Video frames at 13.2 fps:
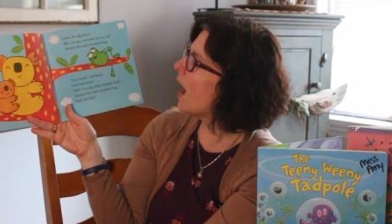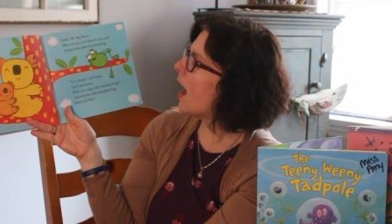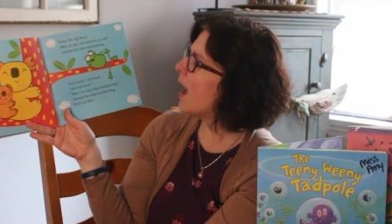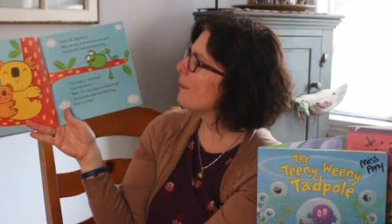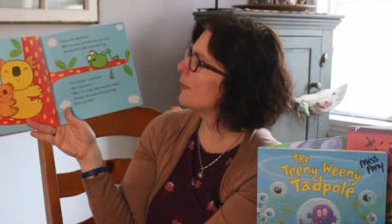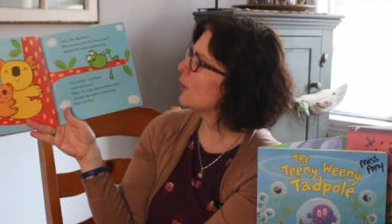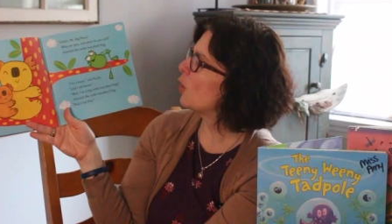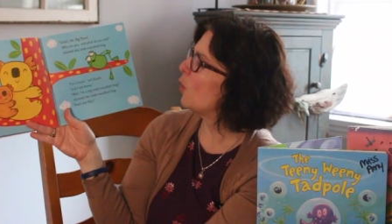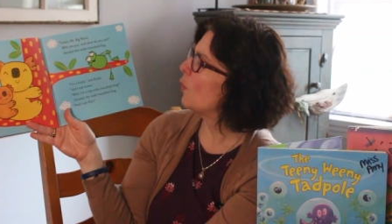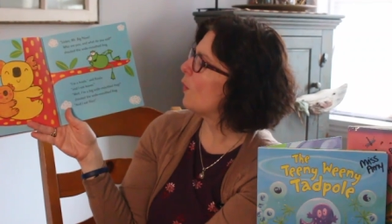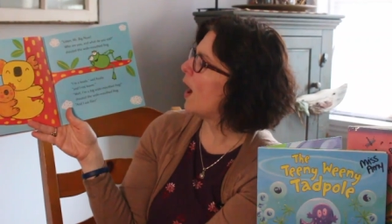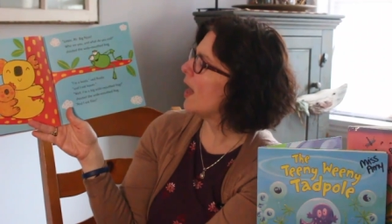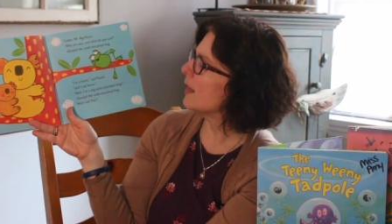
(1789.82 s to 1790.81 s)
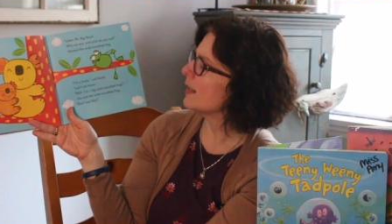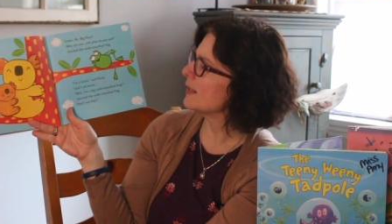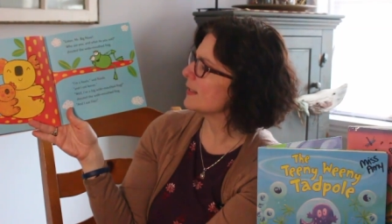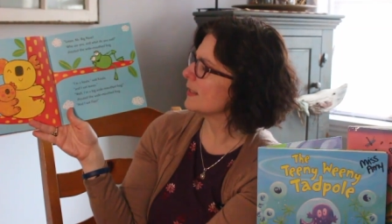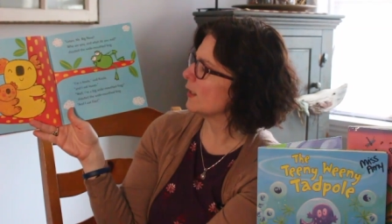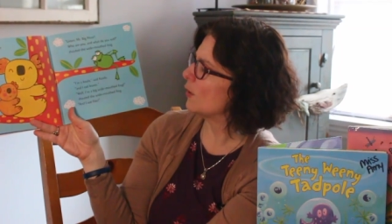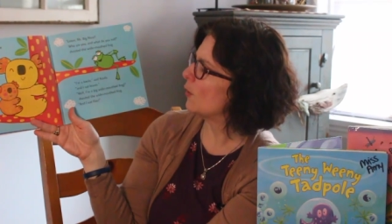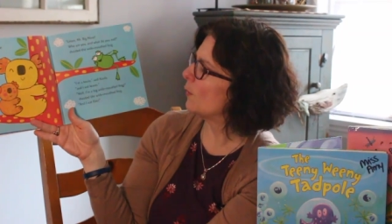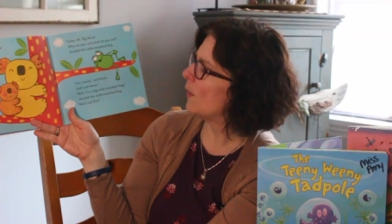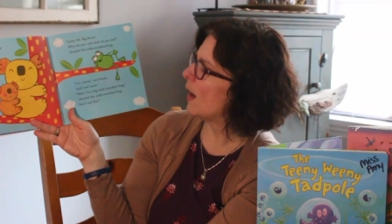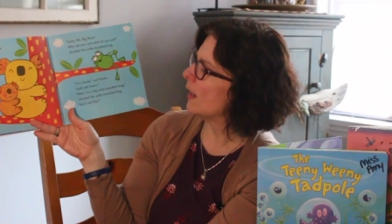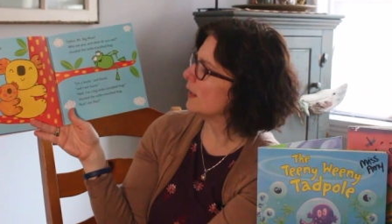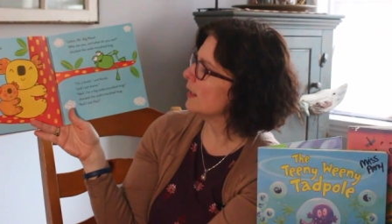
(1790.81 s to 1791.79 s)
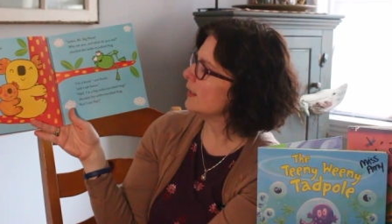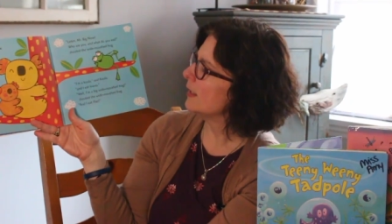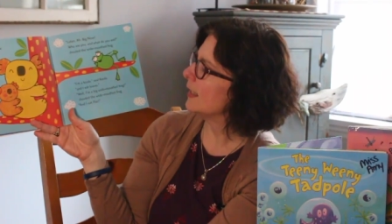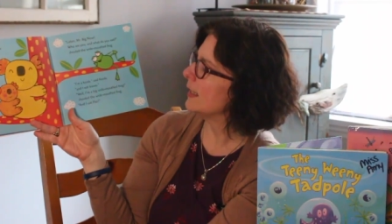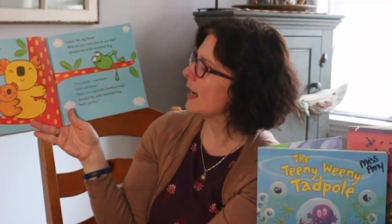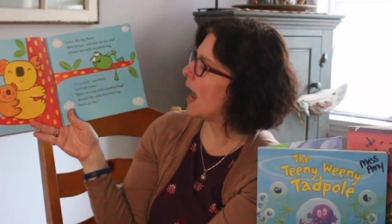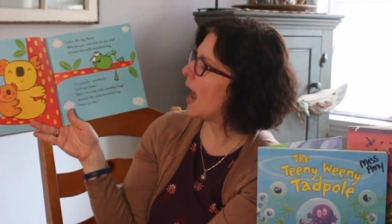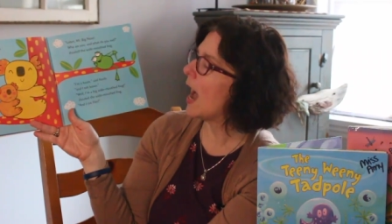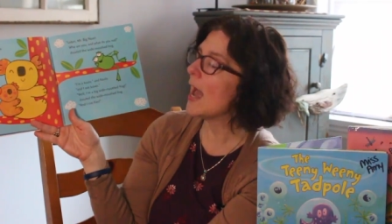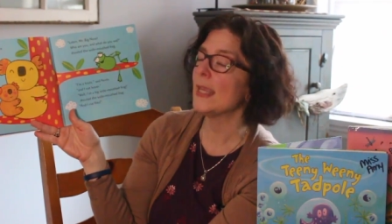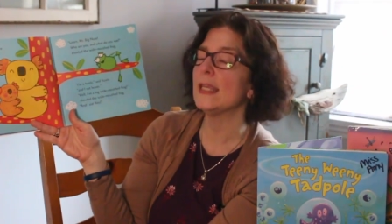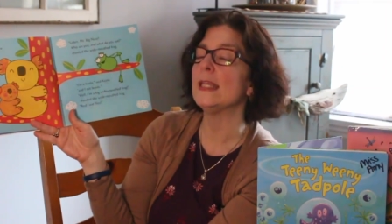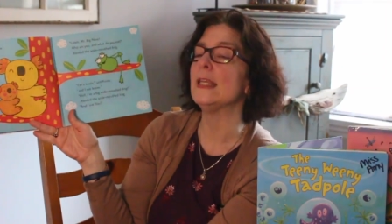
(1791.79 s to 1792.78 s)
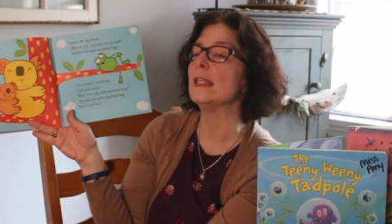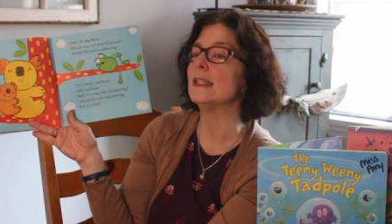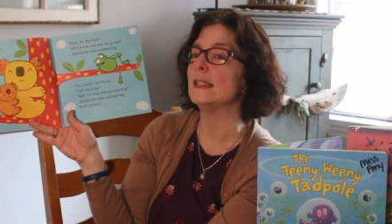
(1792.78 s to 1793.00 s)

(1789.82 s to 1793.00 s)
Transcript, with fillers: I'm a koala, said koala, and I eat